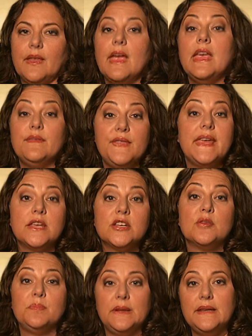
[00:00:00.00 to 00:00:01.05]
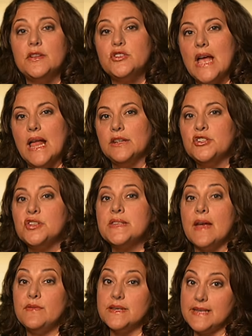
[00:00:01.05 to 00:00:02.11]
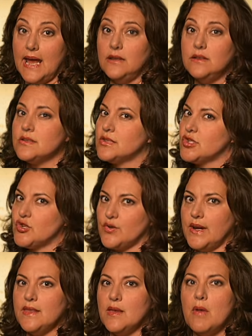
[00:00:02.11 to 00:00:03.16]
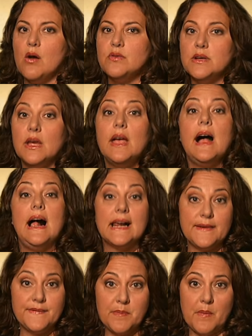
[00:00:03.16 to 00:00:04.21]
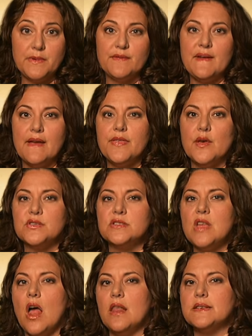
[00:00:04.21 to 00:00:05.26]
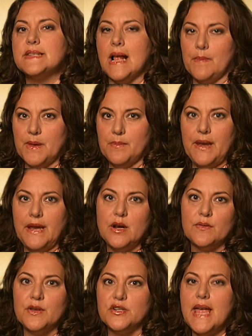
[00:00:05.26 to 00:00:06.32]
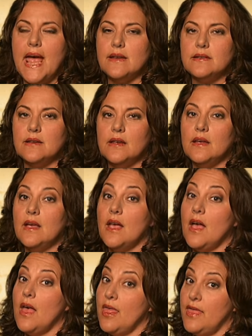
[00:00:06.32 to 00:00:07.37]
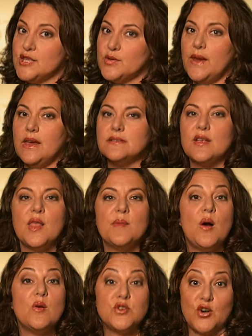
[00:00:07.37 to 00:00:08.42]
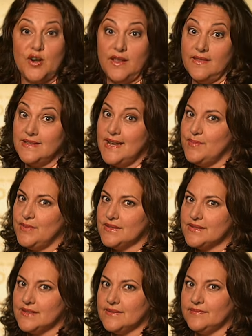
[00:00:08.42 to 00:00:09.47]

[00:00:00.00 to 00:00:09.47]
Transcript: If they can complete the challenges I've designed to straighten them out, I'll give them up to $5,000 to help them pay down their debt. This week, it's all about turning the tables.